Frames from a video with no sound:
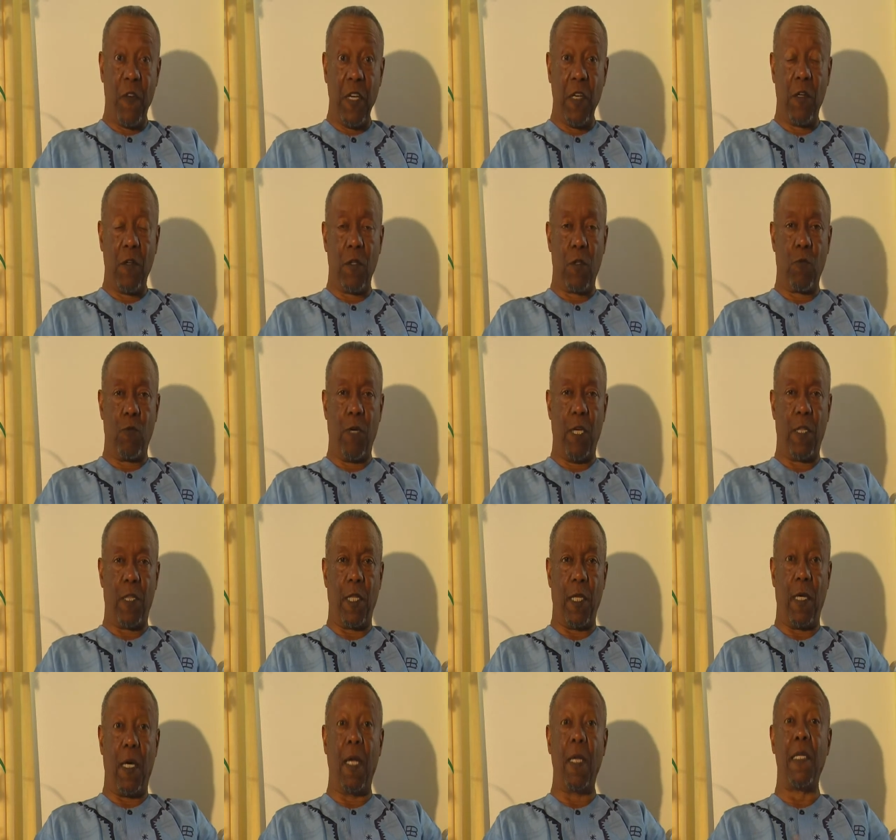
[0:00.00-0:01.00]
filled
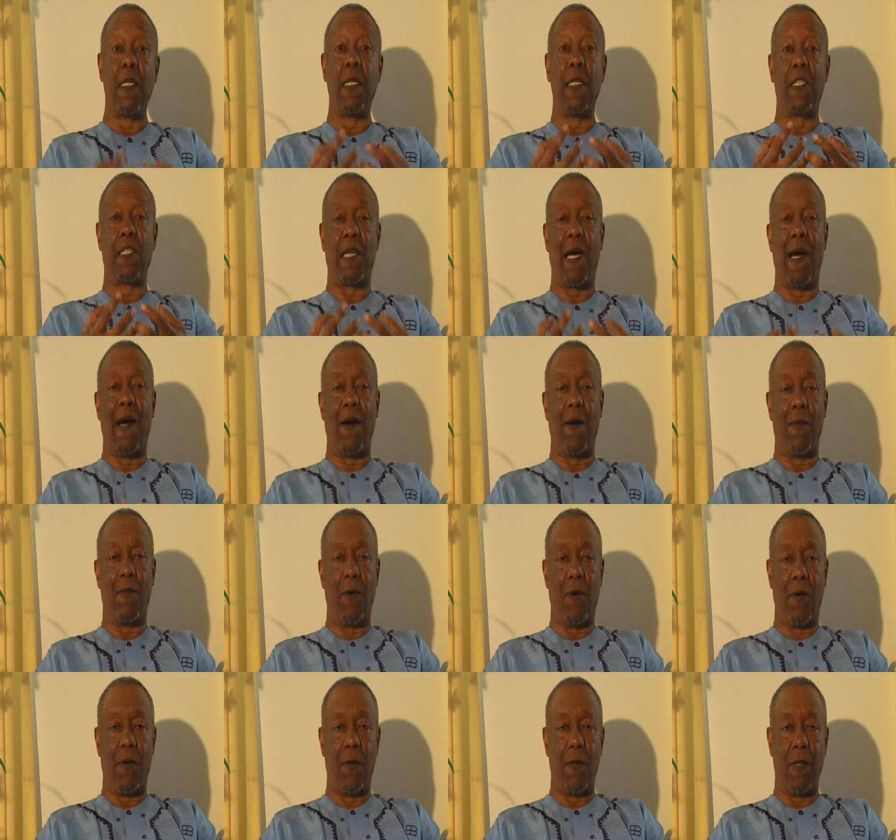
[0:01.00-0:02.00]
with
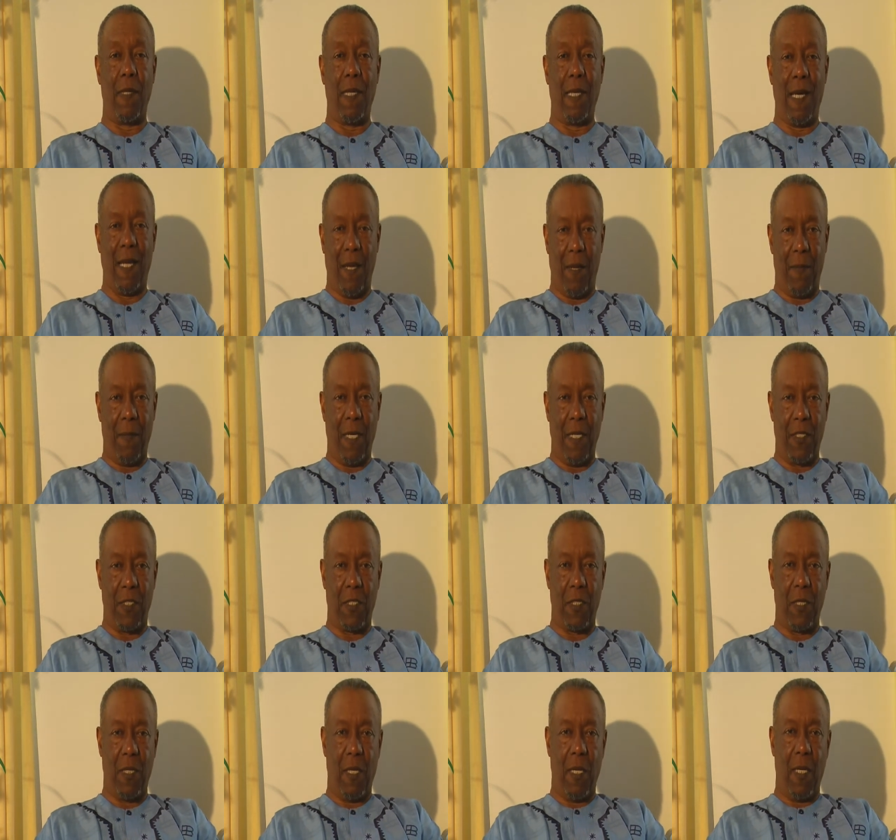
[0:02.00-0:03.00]
undesirable
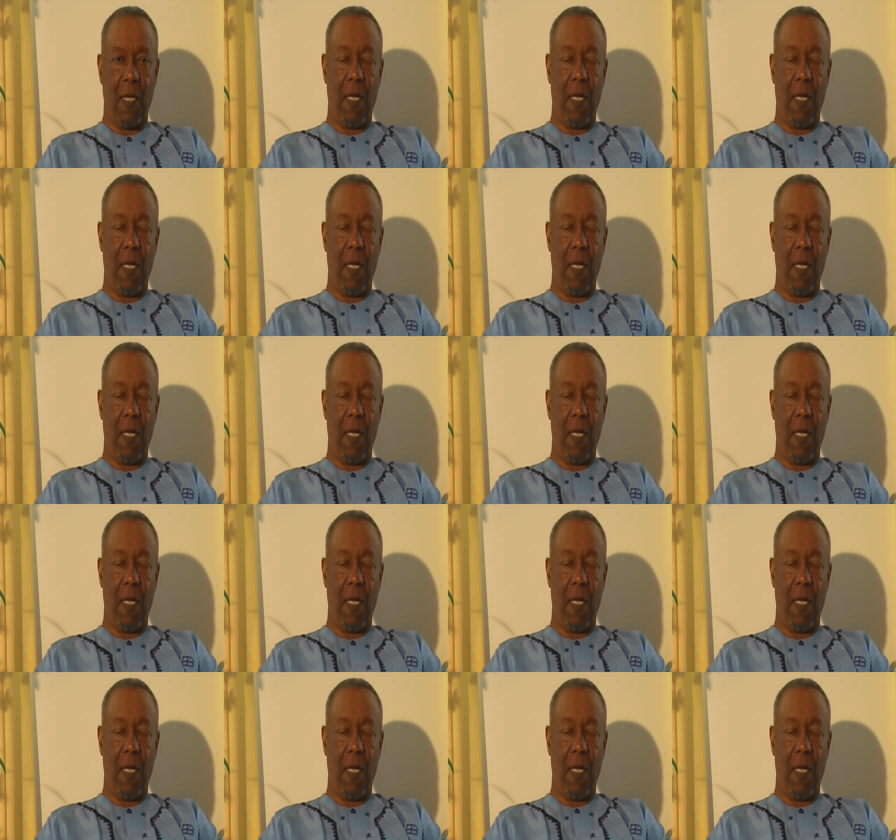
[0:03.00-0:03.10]
elements.